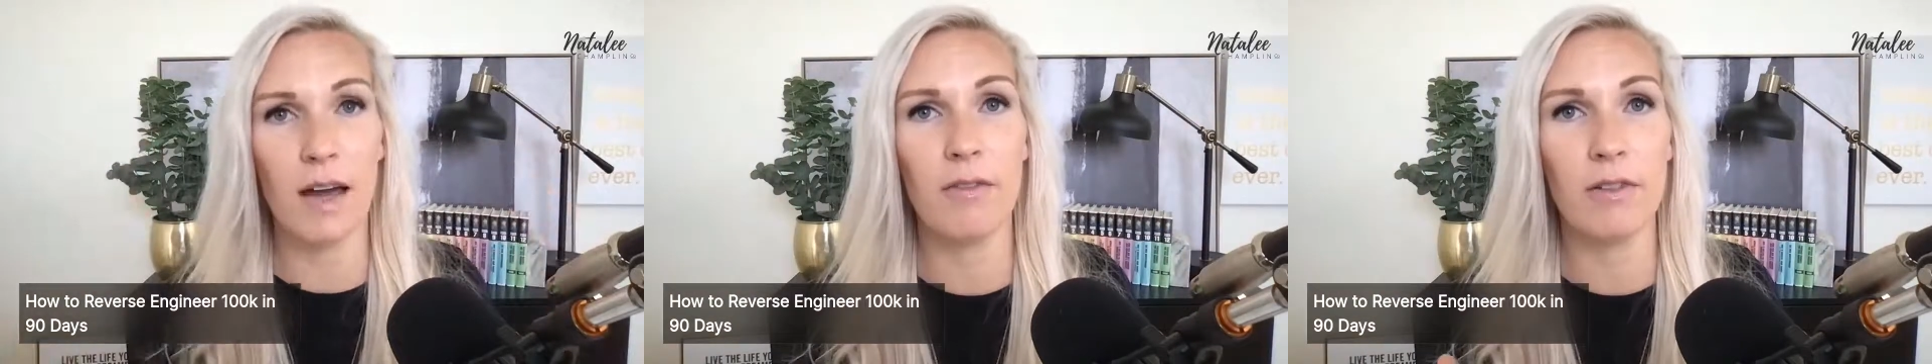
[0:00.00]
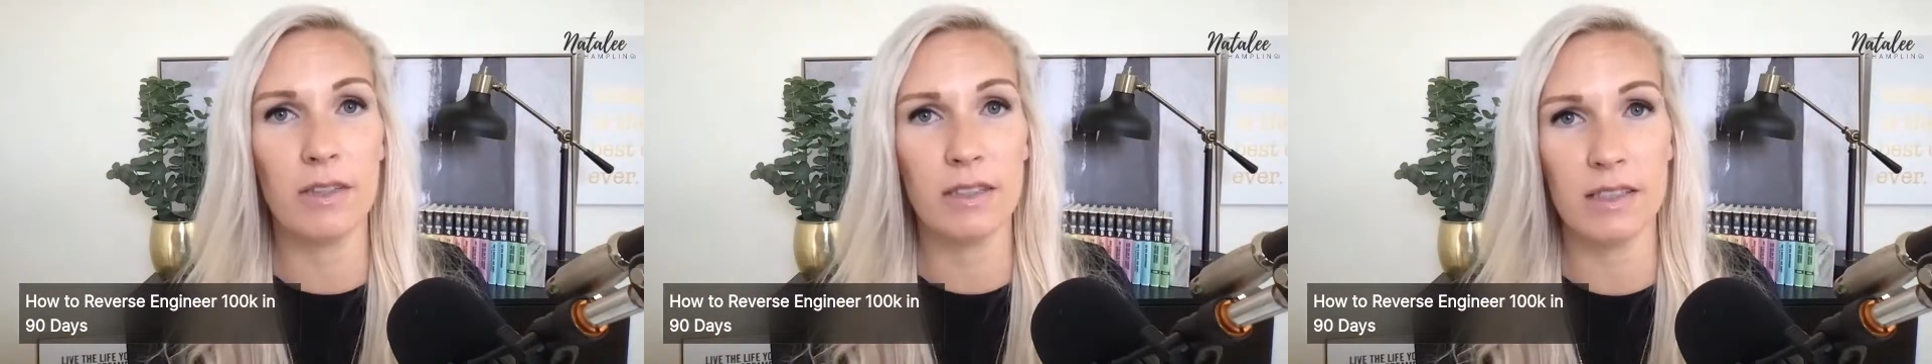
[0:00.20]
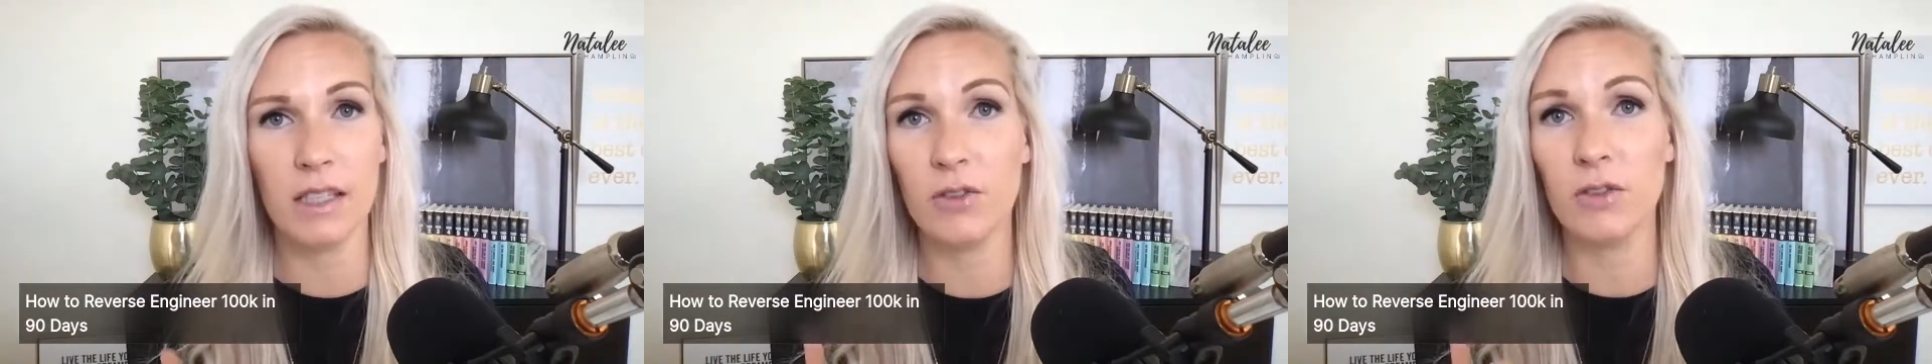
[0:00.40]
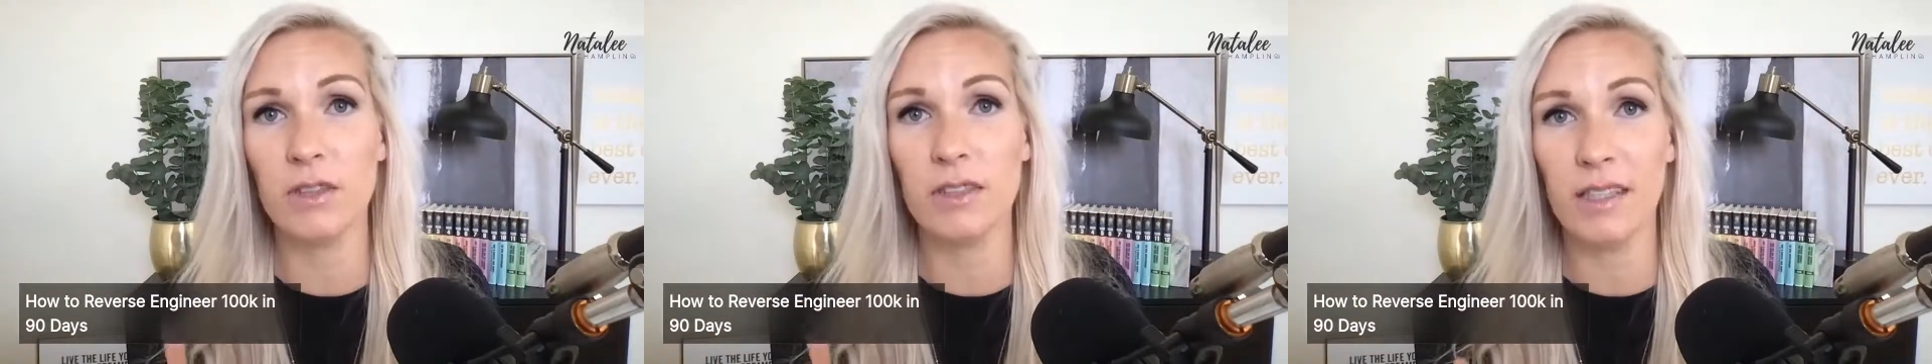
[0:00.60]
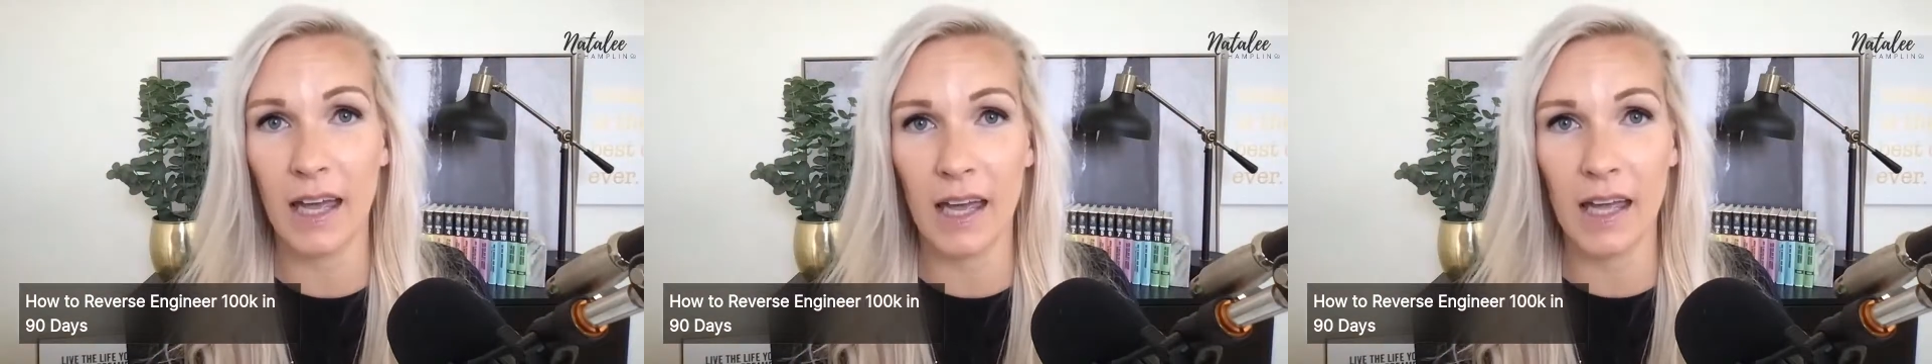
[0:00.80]
every single
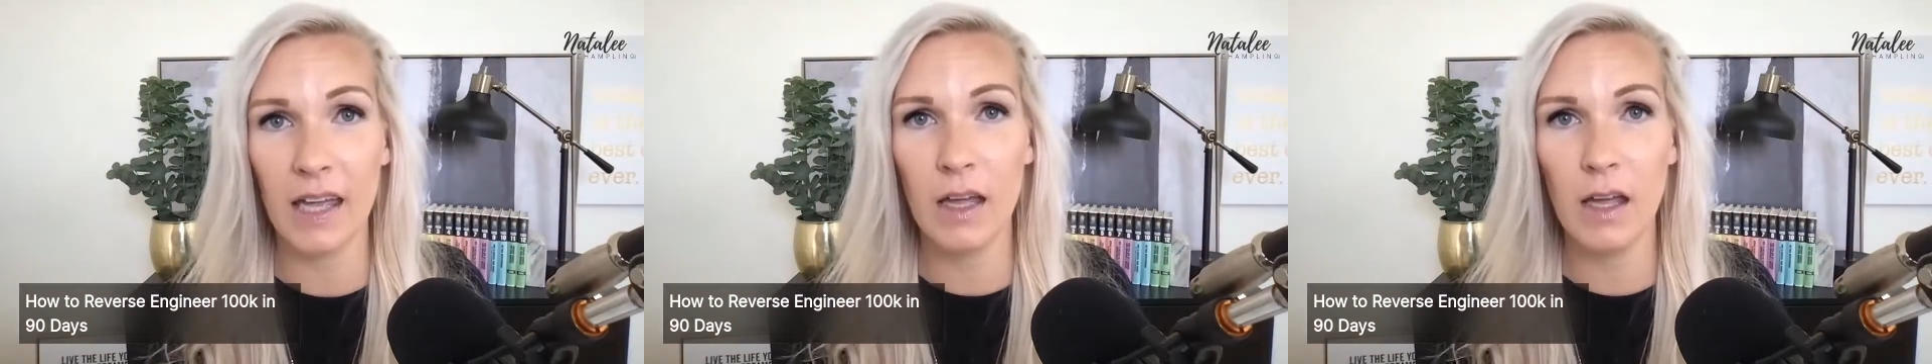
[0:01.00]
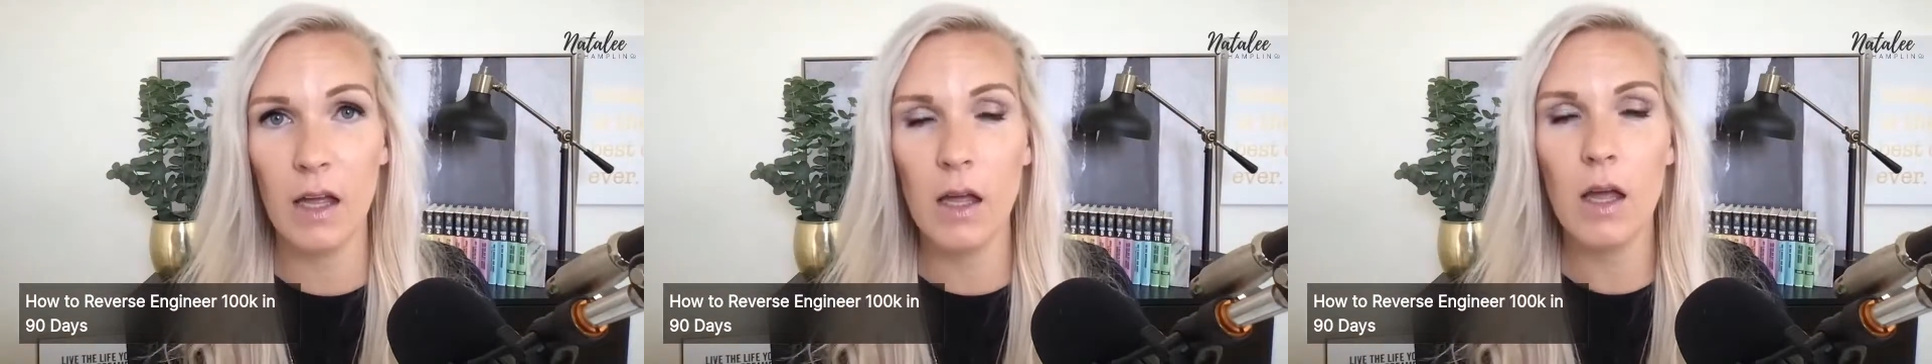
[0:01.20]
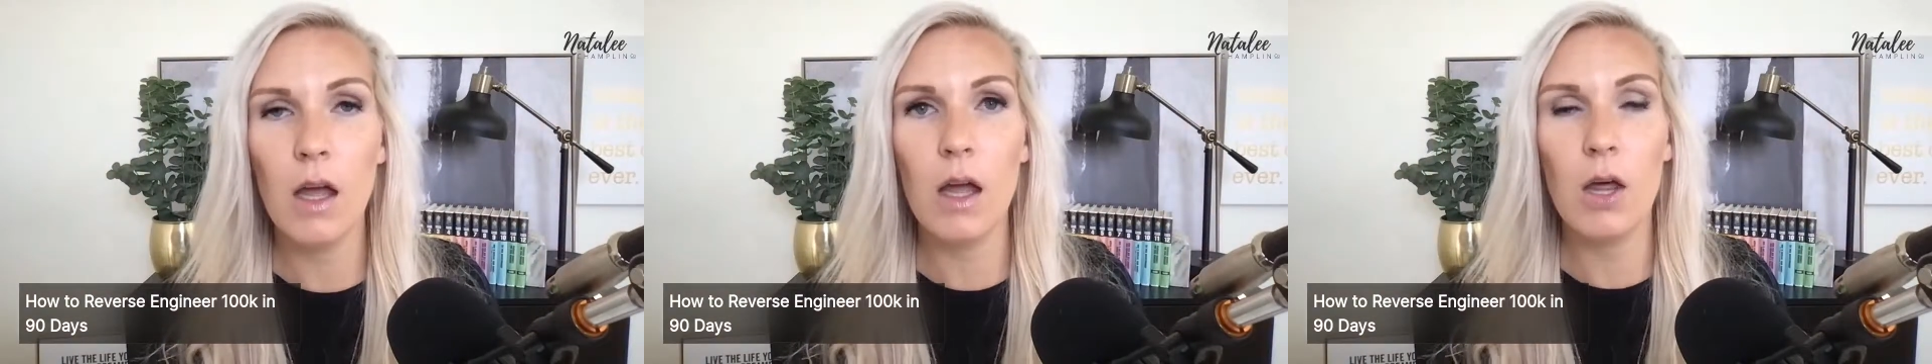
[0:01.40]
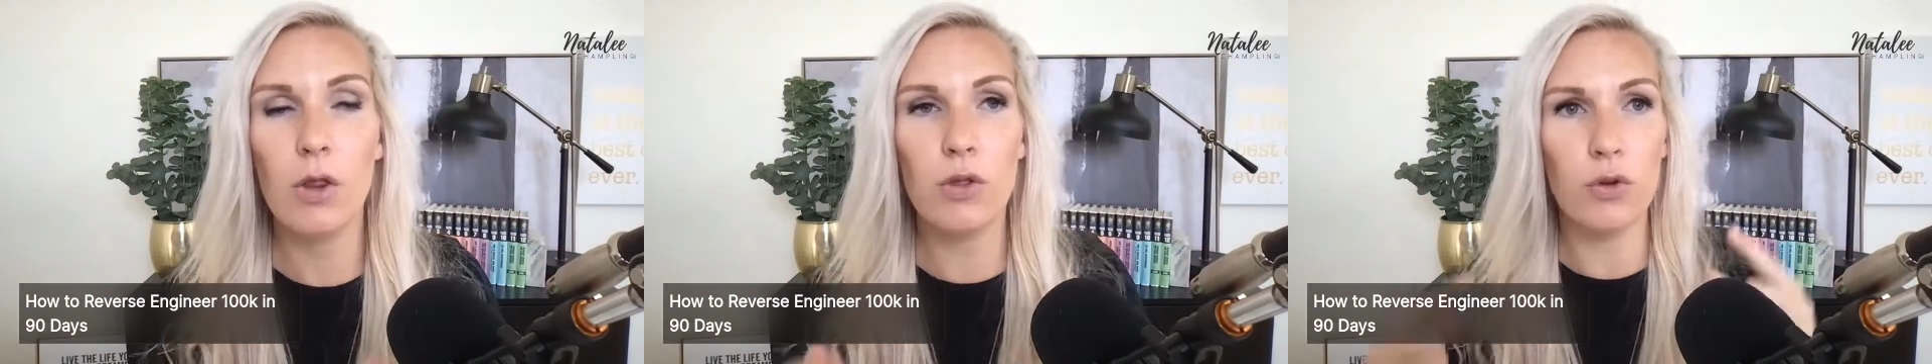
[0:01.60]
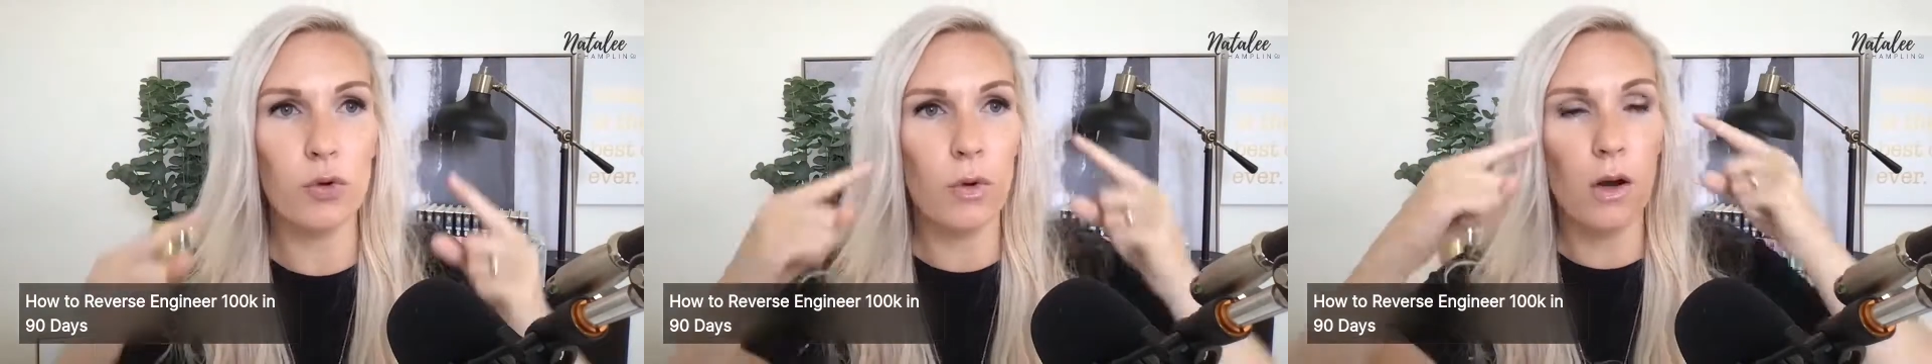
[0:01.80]
day
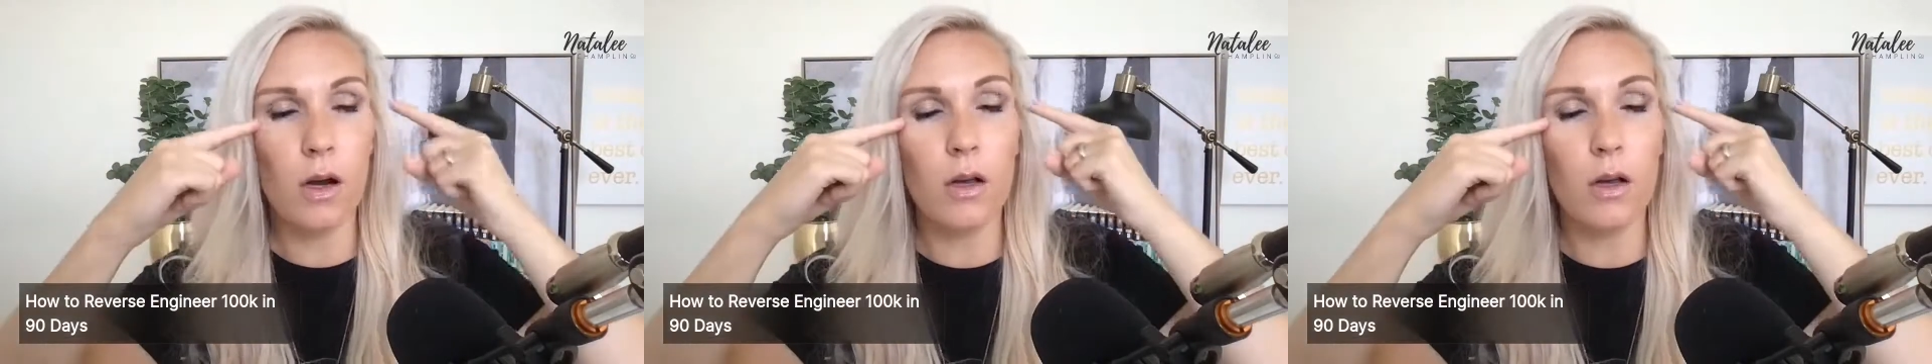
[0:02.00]
through